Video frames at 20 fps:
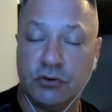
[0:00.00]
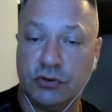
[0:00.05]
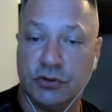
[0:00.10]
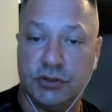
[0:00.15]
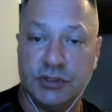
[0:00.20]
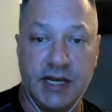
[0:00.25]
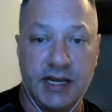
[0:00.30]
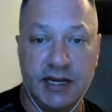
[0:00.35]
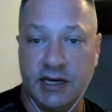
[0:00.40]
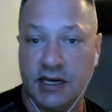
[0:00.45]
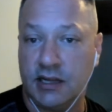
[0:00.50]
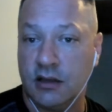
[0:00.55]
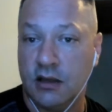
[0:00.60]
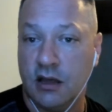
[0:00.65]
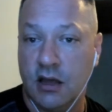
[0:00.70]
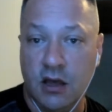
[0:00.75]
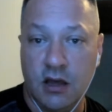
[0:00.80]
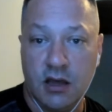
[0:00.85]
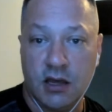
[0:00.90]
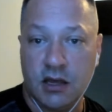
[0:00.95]

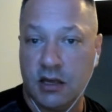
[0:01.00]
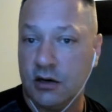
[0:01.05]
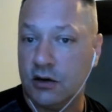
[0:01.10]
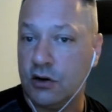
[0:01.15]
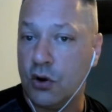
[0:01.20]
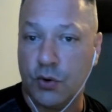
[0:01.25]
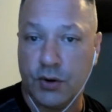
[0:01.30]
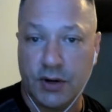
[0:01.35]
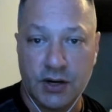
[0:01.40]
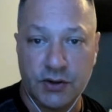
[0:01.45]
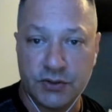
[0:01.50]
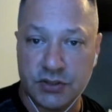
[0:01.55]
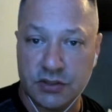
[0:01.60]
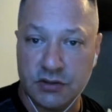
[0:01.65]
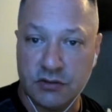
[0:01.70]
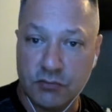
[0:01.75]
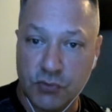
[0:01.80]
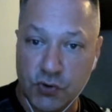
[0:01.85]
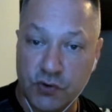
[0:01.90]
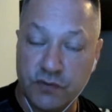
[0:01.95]
dating and going out
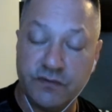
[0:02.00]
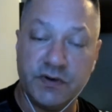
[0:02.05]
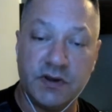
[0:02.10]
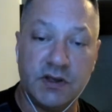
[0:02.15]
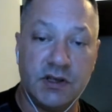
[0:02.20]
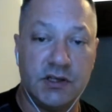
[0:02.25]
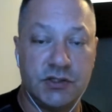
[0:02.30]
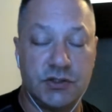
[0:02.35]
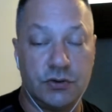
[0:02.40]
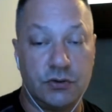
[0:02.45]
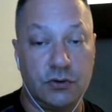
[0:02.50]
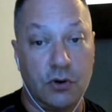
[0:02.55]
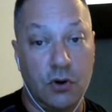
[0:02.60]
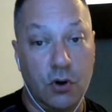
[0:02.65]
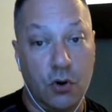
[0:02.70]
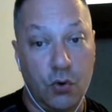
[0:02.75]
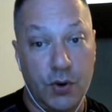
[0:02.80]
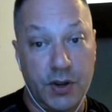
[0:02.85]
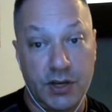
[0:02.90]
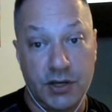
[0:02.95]
to the movies, or
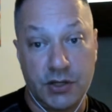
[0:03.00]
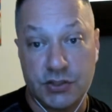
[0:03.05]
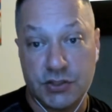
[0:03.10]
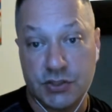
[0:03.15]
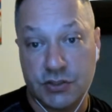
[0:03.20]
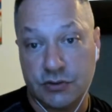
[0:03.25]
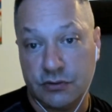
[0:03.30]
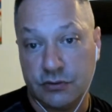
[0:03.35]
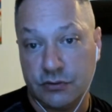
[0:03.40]
going